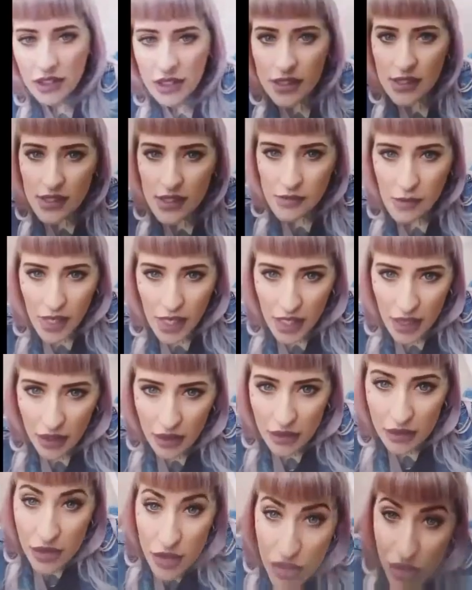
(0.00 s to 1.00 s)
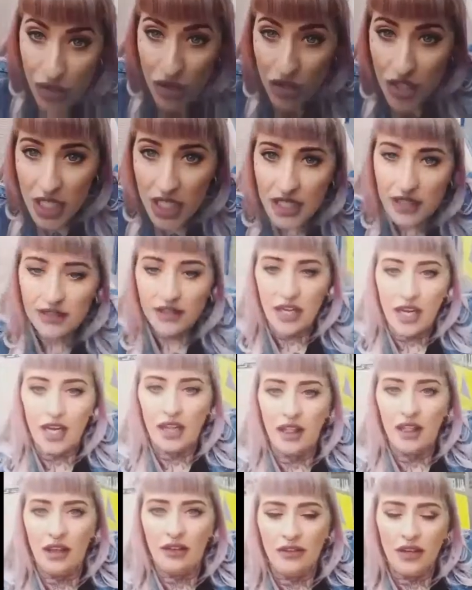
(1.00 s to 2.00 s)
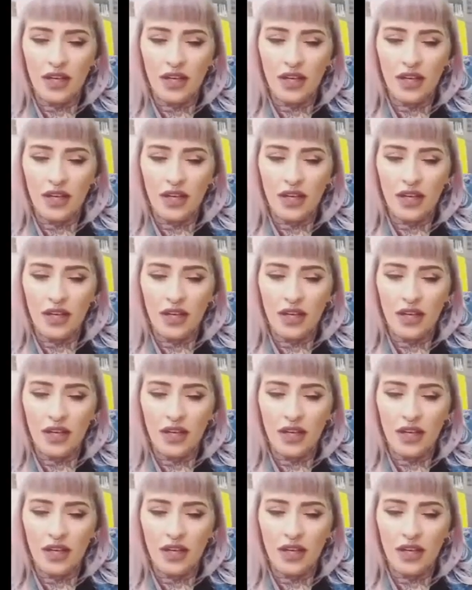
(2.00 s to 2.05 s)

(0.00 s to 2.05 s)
This is my little street, I love